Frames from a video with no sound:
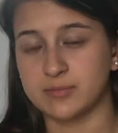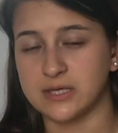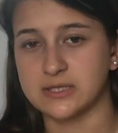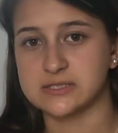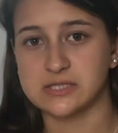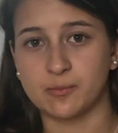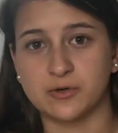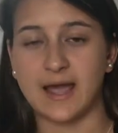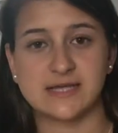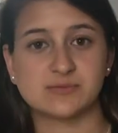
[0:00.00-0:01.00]
with me,
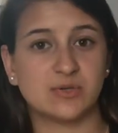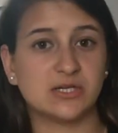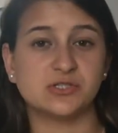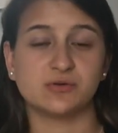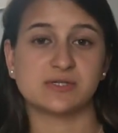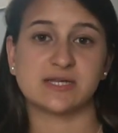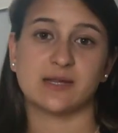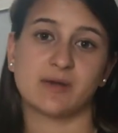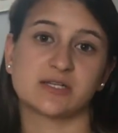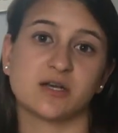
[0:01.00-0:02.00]
someone asked me to do a
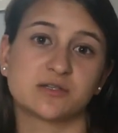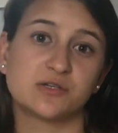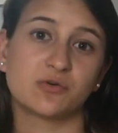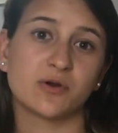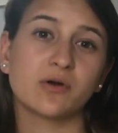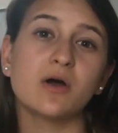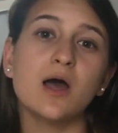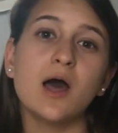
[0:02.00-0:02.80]
standing back tuck tutorial,